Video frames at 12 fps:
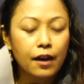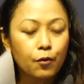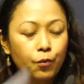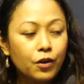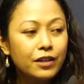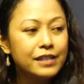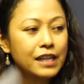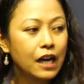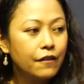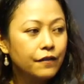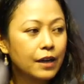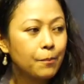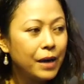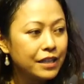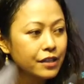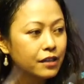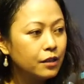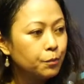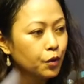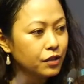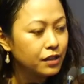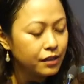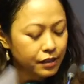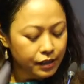Words have a magical
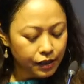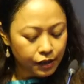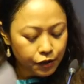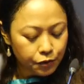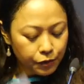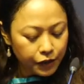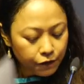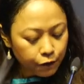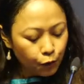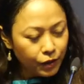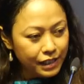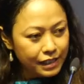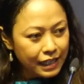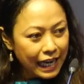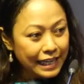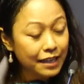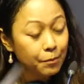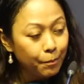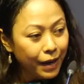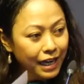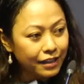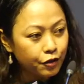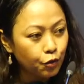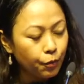potency to influence and
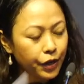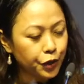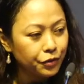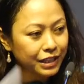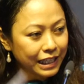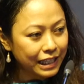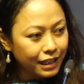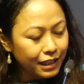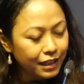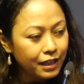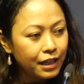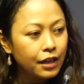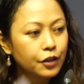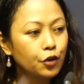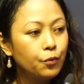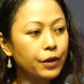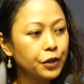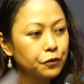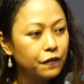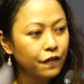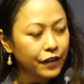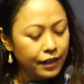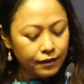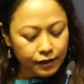impact the way you think, the way you
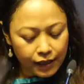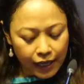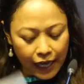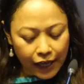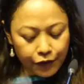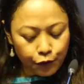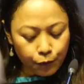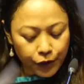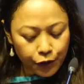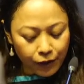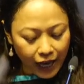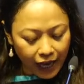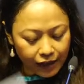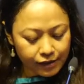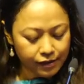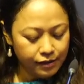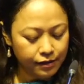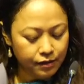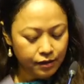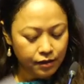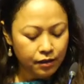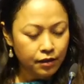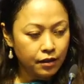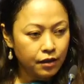feel, and the way you act.
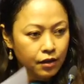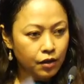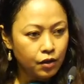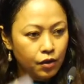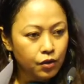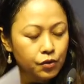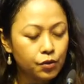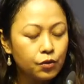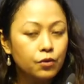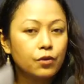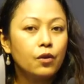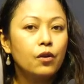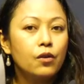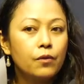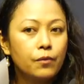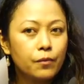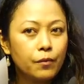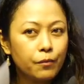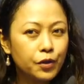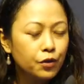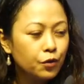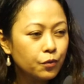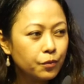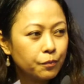So, you
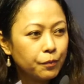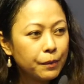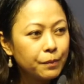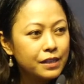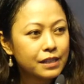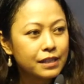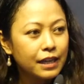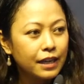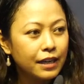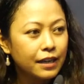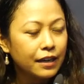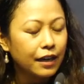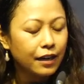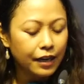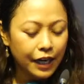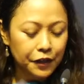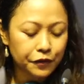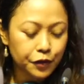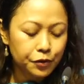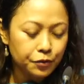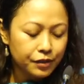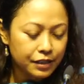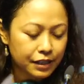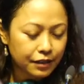know, people say, I used to
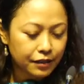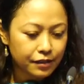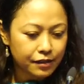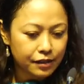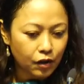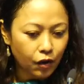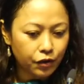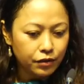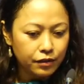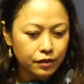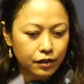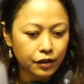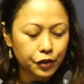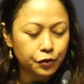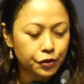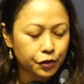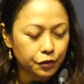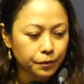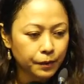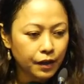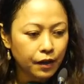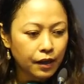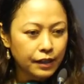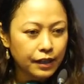see this on YouTube,
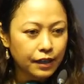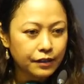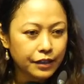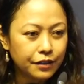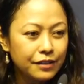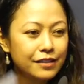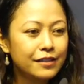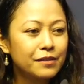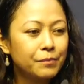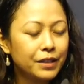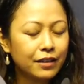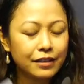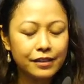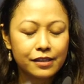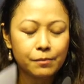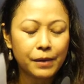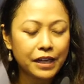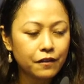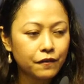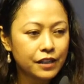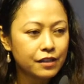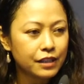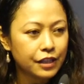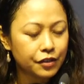that there are these
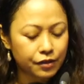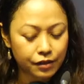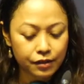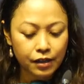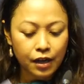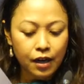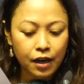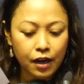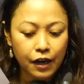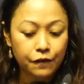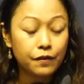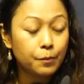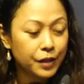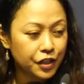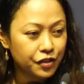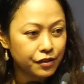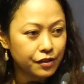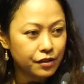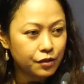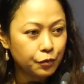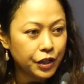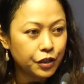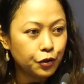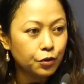manifestation affirmations
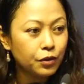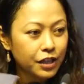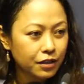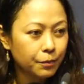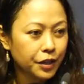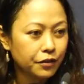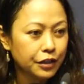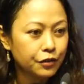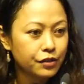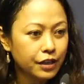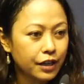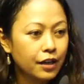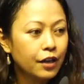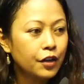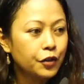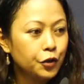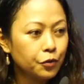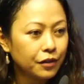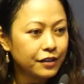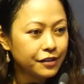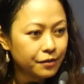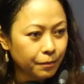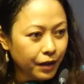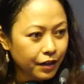where you look in the mirror and you say, you are
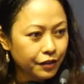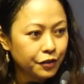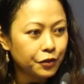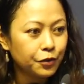smart,